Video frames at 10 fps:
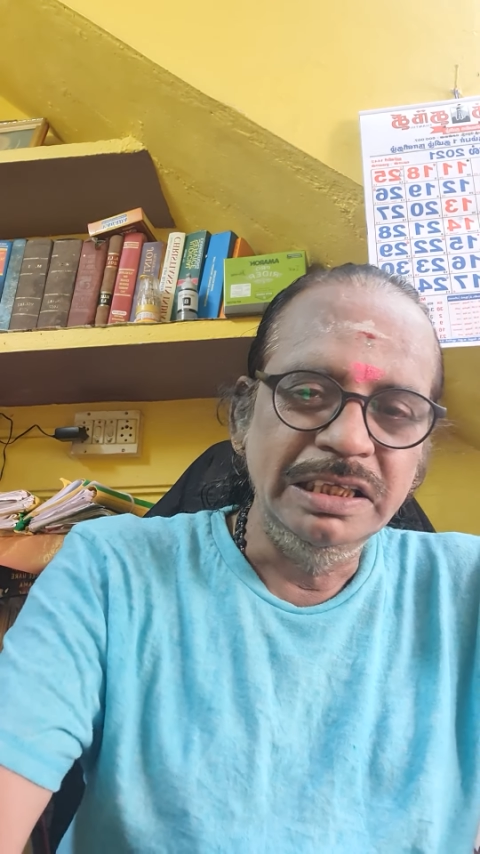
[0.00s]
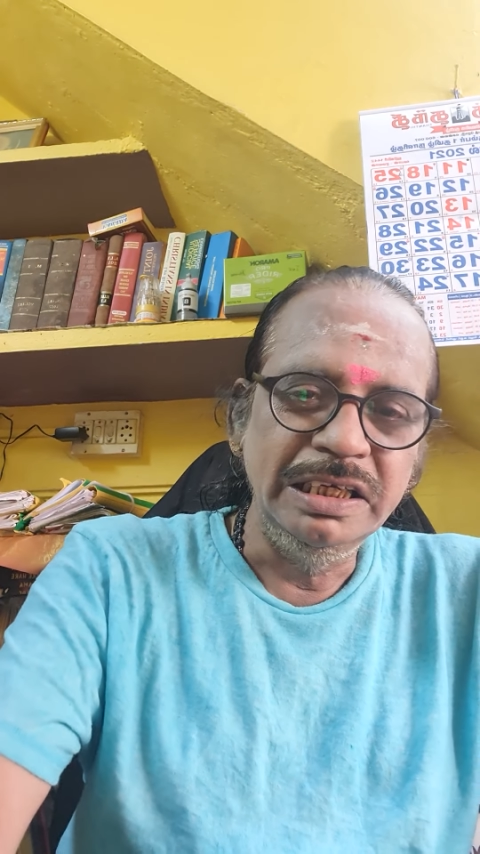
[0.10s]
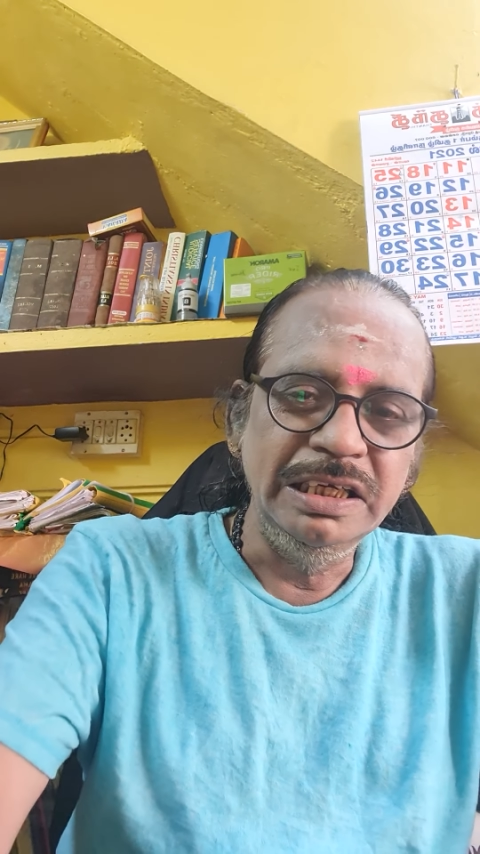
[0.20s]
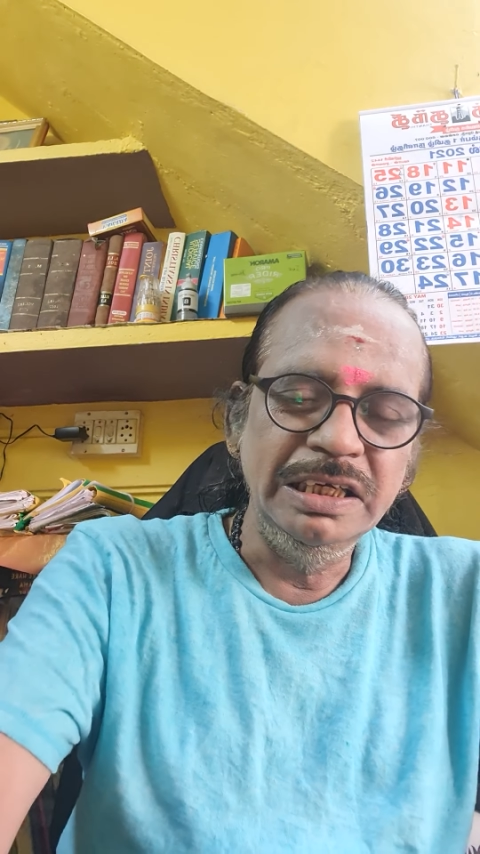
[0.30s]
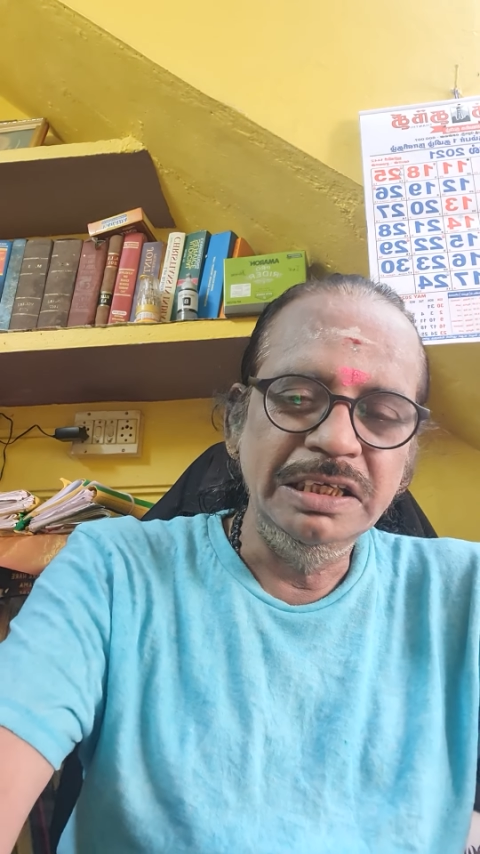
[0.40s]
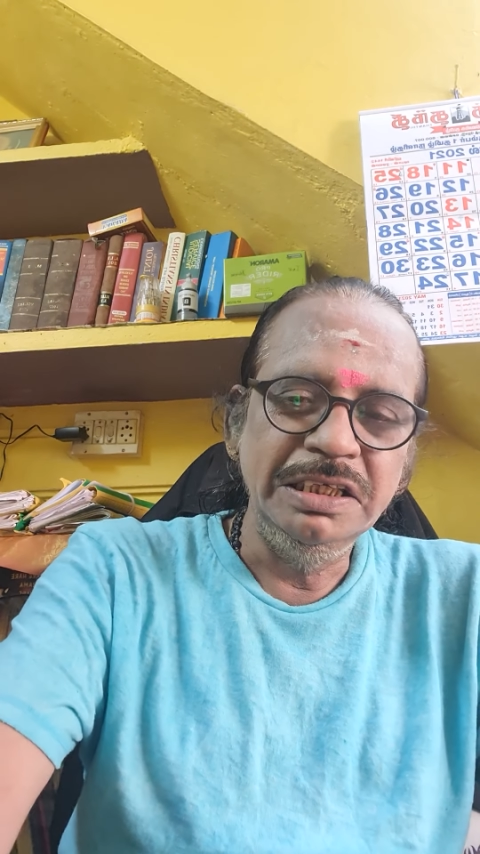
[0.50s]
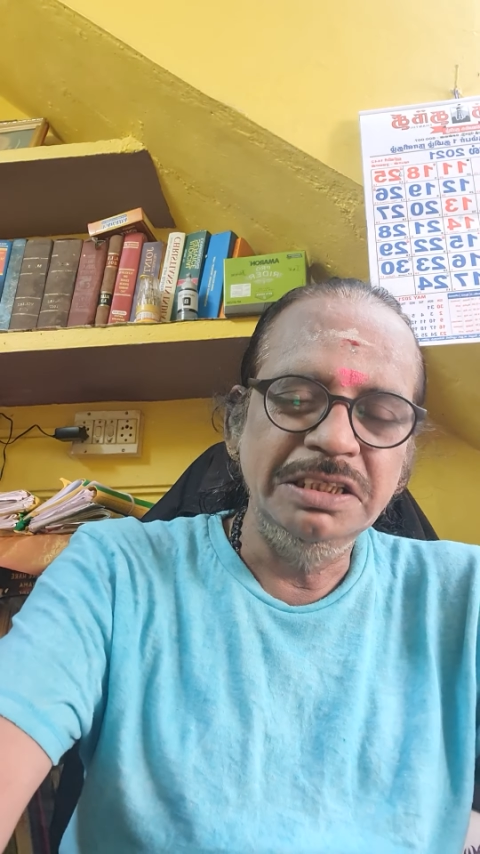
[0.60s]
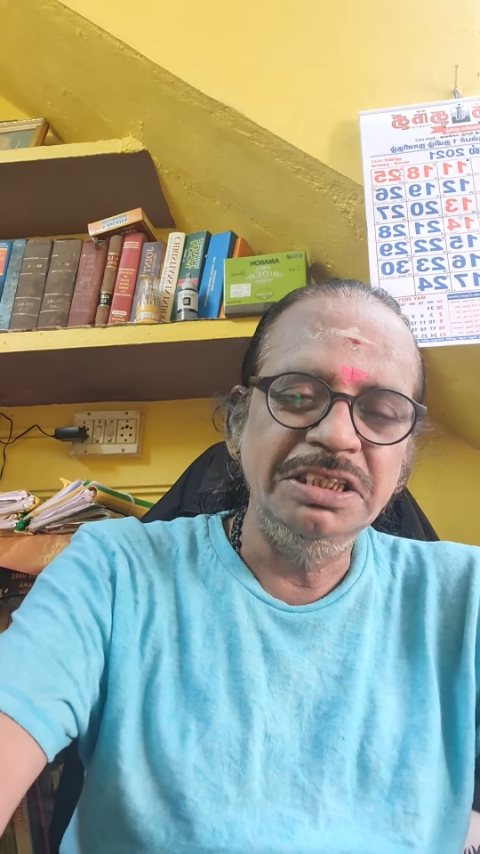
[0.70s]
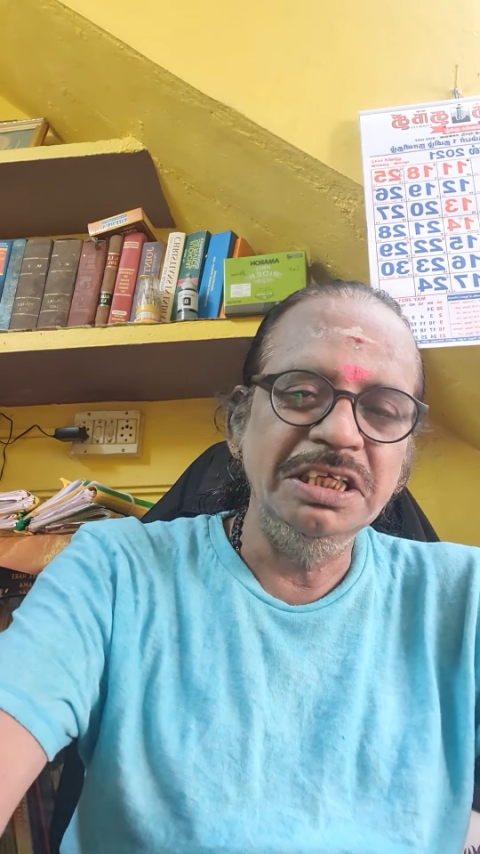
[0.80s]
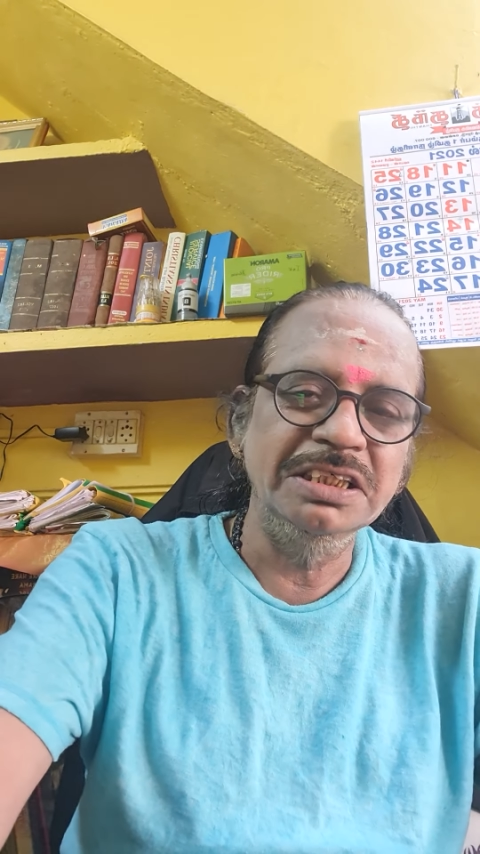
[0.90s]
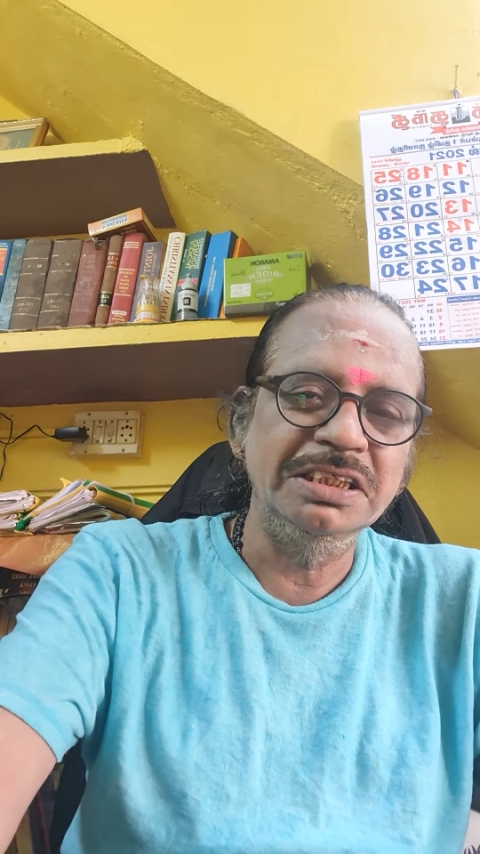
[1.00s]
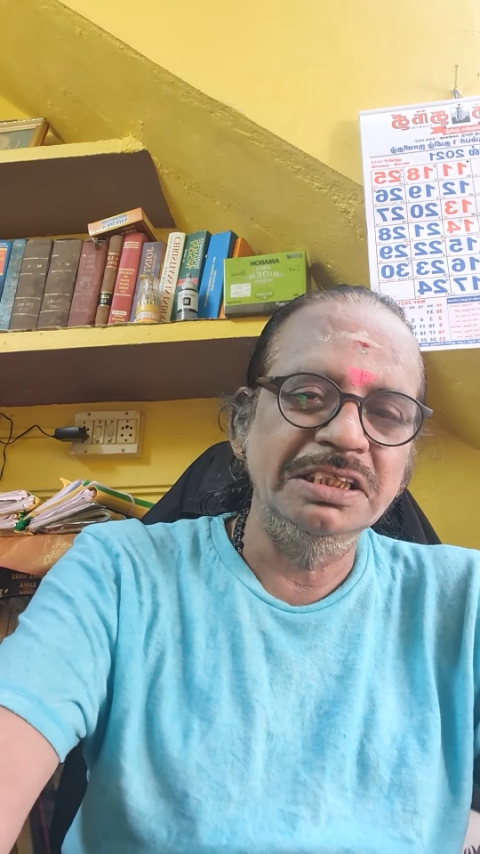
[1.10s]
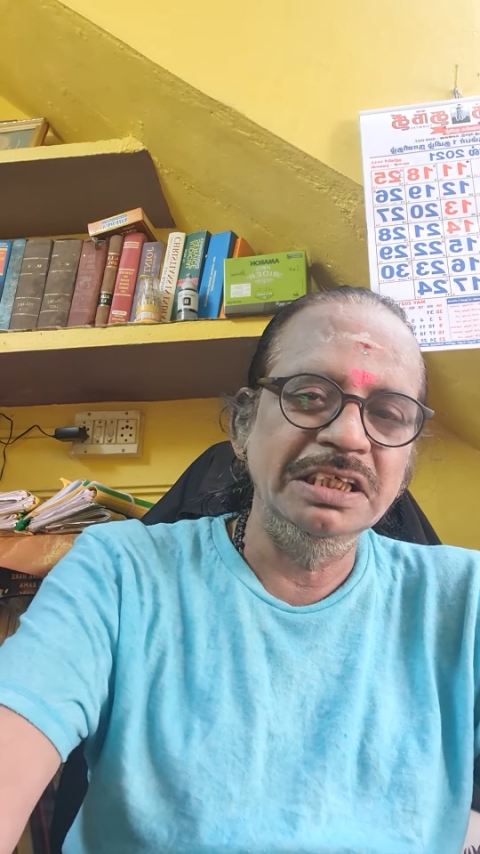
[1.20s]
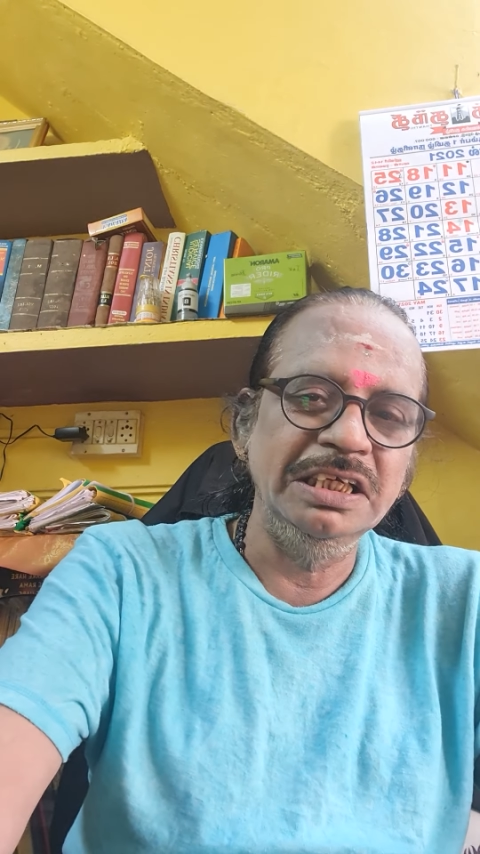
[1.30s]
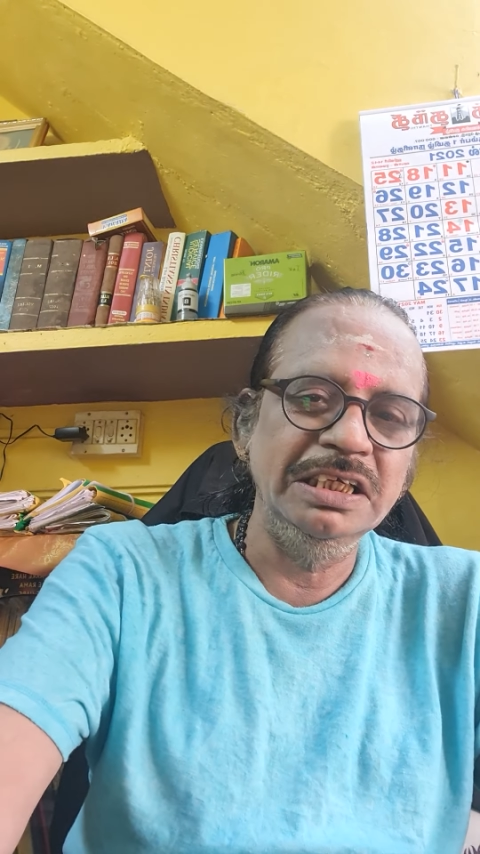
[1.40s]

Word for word: the easiest